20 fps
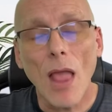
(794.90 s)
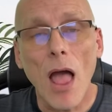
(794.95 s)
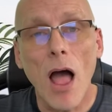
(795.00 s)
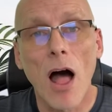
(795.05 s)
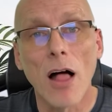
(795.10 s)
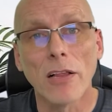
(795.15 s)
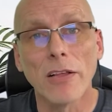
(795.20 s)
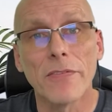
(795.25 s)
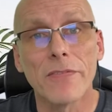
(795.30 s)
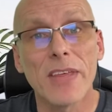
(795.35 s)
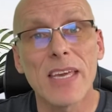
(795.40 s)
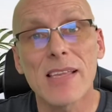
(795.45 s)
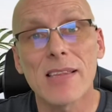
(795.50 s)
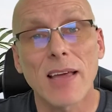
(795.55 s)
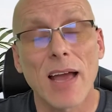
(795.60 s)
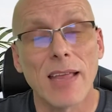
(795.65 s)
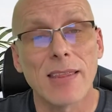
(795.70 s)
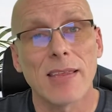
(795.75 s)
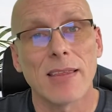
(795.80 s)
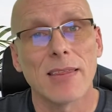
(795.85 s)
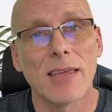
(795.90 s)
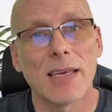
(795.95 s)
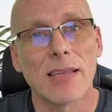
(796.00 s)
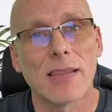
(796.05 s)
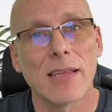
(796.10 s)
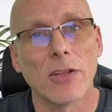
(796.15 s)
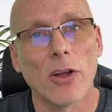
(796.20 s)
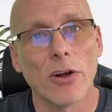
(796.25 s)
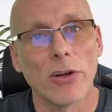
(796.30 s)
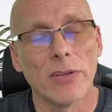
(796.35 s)
all of these kinds of things
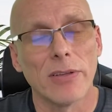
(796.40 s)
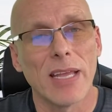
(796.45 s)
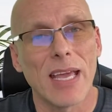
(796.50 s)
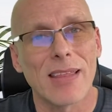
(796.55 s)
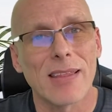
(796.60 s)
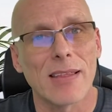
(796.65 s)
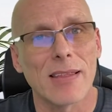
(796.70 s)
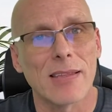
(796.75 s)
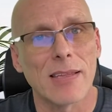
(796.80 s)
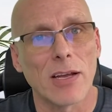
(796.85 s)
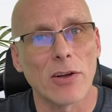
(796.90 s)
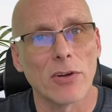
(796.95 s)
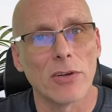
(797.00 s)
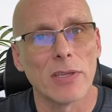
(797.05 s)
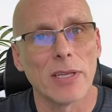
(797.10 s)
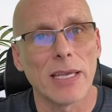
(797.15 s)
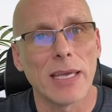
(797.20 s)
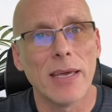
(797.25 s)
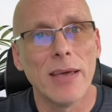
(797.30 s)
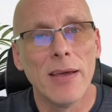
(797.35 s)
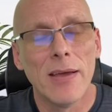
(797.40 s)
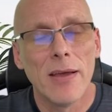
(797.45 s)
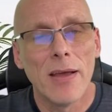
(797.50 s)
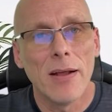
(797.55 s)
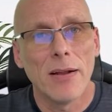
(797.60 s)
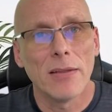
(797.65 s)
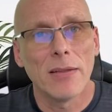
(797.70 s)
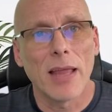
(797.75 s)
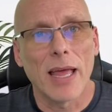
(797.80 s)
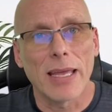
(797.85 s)
that aren't necessarily
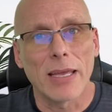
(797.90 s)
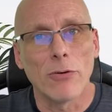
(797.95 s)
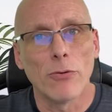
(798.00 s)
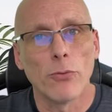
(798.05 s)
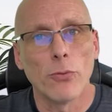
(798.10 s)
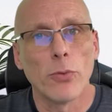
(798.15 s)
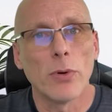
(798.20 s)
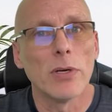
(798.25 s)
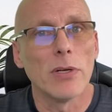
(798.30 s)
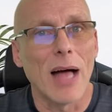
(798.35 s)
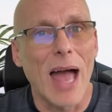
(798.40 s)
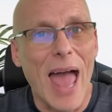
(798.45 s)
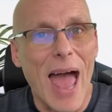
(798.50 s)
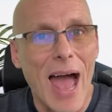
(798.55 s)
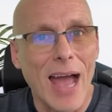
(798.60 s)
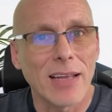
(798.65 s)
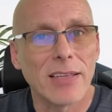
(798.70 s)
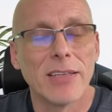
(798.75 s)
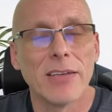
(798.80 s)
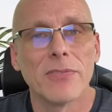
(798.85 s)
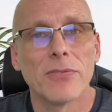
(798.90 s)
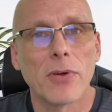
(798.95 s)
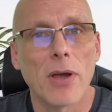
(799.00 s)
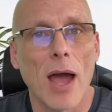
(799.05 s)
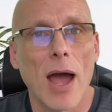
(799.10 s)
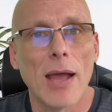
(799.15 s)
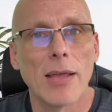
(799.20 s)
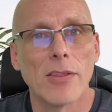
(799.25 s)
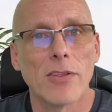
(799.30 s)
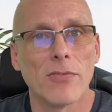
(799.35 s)
like real active
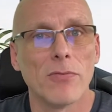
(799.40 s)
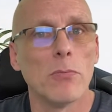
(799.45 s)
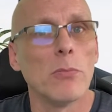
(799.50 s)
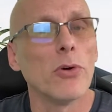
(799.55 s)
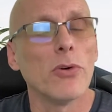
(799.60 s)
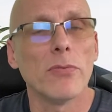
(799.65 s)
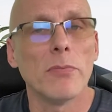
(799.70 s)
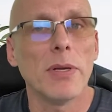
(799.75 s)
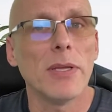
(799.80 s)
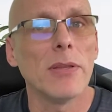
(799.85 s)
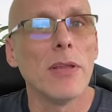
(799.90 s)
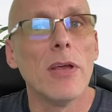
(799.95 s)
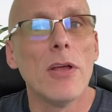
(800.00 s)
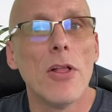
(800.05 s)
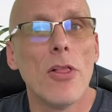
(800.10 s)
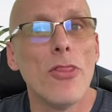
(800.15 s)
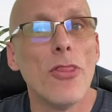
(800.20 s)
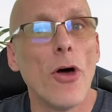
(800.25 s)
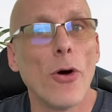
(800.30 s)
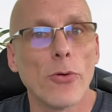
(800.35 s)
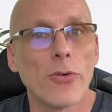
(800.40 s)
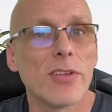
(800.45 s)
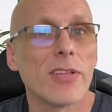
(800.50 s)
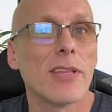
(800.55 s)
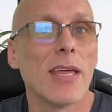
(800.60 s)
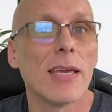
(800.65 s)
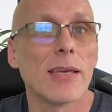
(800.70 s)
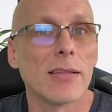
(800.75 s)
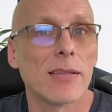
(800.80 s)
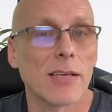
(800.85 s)
kinds of movement, those
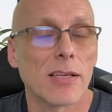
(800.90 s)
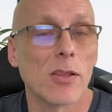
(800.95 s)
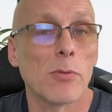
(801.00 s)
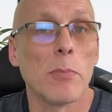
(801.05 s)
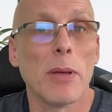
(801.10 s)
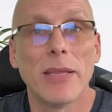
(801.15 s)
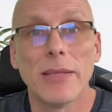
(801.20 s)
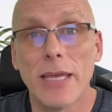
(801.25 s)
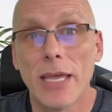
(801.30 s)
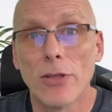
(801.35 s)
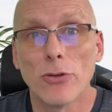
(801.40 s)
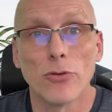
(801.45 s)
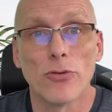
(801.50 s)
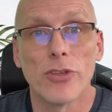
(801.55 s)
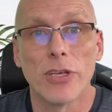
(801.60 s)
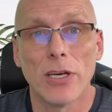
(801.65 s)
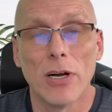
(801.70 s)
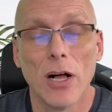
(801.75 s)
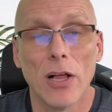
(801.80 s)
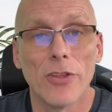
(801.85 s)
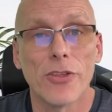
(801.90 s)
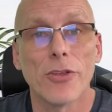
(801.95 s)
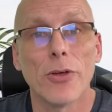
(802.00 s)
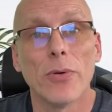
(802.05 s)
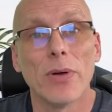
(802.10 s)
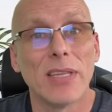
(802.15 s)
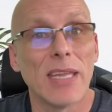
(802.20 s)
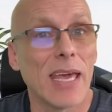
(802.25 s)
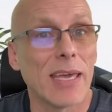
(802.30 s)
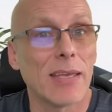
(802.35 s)
things expend energy also,
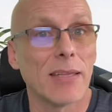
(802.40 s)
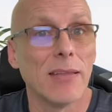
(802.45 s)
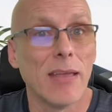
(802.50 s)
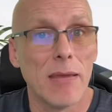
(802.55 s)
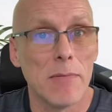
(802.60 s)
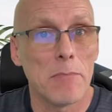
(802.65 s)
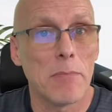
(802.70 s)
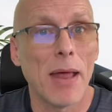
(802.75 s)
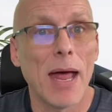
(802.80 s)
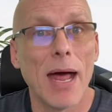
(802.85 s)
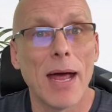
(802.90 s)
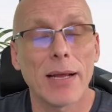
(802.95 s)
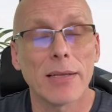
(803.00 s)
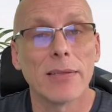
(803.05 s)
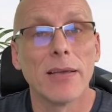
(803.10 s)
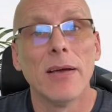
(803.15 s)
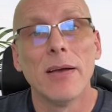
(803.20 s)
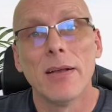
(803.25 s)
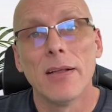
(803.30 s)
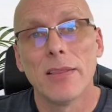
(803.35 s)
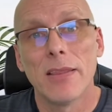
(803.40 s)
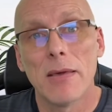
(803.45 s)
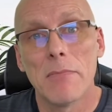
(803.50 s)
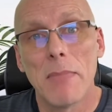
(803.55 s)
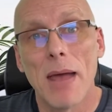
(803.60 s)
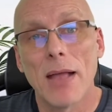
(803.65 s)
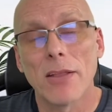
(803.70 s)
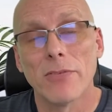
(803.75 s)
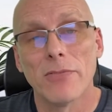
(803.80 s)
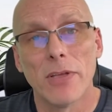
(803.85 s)
and they can impact the
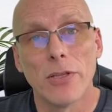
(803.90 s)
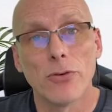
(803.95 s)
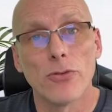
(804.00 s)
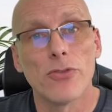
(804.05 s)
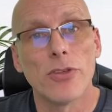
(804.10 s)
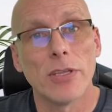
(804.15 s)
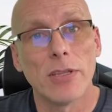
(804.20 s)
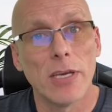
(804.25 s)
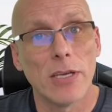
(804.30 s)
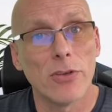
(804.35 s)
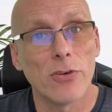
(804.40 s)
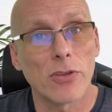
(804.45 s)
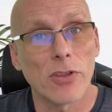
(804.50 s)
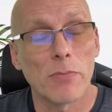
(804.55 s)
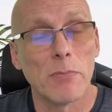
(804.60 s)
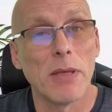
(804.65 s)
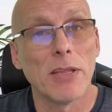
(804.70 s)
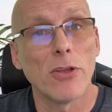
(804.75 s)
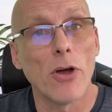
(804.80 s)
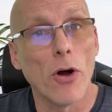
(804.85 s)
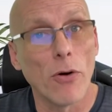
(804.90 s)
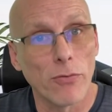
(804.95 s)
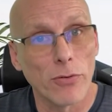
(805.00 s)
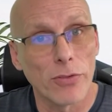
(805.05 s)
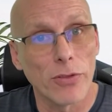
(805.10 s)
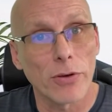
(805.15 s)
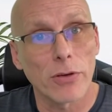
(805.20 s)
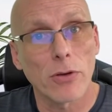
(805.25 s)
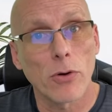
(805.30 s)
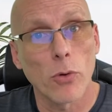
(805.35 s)
amount of energy that you expend over
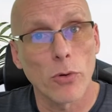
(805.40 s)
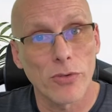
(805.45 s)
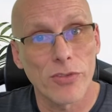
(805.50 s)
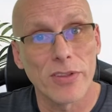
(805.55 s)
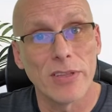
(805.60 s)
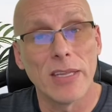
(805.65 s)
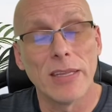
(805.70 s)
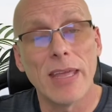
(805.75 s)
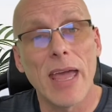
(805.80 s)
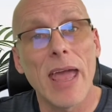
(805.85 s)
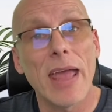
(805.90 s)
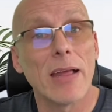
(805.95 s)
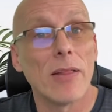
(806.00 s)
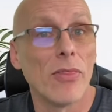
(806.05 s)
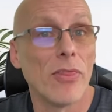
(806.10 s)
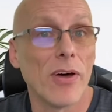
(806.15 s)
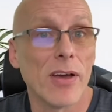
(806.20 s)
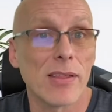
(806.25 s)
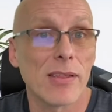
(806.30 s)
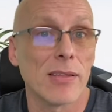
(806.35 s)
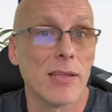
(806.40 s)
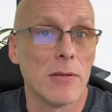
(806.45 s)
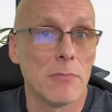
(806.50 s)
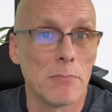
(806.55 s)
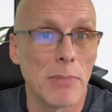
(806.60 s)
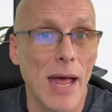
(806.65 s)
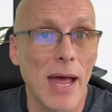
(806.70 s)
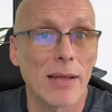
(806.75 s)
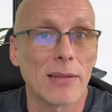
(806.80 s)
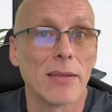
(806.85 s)
the course of the day and thus
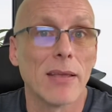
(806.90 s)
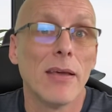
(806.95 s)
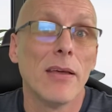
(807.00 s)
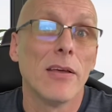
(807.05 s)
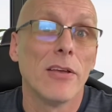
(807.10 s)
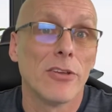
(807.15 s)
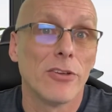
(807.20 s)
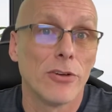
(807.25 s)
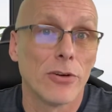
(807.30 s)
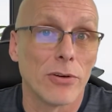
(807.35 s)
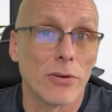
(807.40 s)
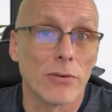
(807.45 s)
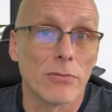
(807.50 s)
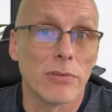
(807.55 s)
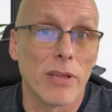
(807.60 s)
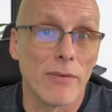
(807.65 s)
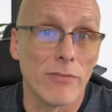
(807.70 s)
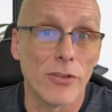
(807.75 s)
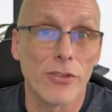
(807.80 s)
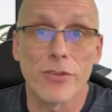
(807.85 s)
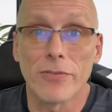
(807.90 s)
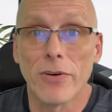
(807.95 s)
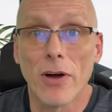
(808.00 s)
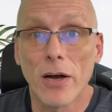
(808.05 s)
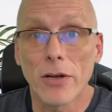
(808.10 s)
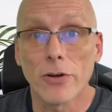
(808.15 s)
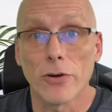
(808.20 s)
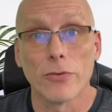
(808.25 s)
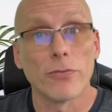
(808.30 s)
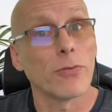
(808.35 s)
impact your levels of
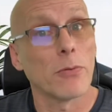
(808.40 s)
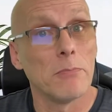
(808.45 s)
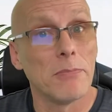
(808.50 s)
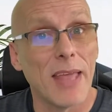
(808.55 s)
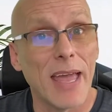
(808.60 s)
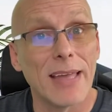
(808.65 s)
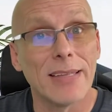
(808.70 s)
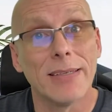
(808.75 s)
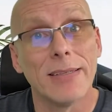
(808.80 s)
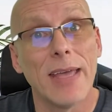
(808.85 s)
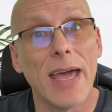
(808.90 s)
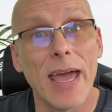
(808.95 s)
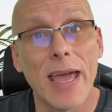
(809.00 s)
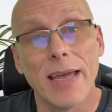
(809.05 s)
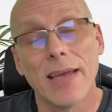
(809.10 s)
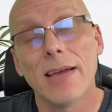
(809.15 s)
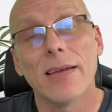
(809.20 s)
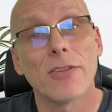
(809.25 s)
hunger from day to day.